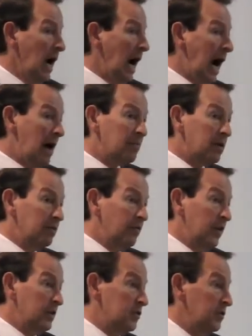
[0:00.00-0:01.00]
I'm
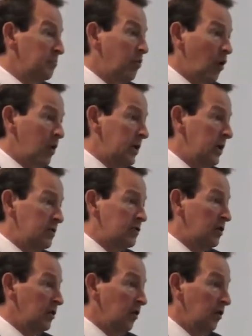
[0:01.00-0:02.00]
convinced that poor kids
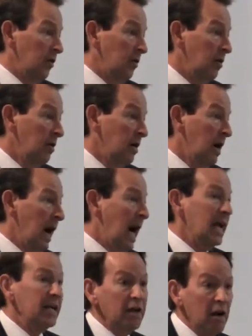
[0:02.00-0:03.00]
can learn.
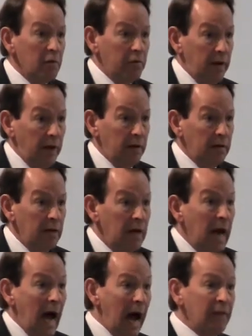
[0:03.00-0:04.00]
I know that.
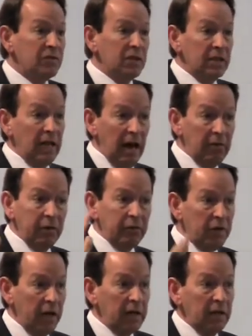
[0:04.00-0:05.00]
I've seen how
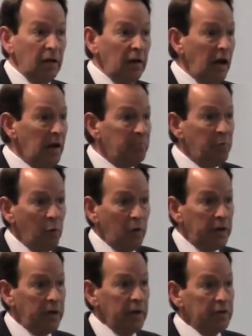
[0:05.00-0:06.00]
we've taken a lot of poor
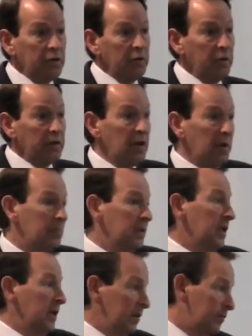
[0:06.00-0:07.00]
kids who end up
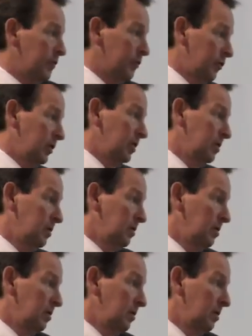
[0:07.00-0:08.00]
in the infantry
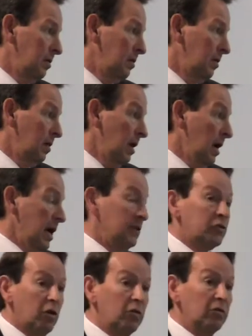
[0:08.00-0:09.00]

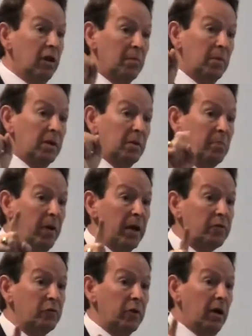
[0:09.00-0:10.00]
and turned them into
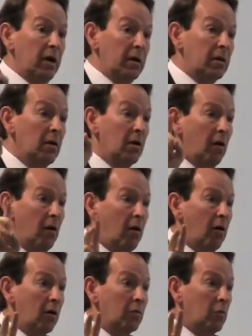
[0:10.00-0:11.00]
patriotic,
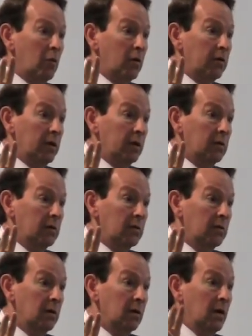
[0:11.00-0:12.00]
hardworking,
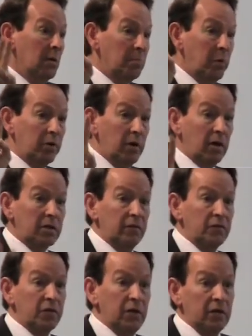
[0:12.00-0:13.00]

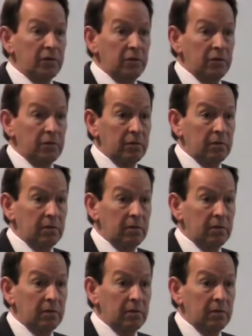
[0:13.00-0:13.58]
productive citizens.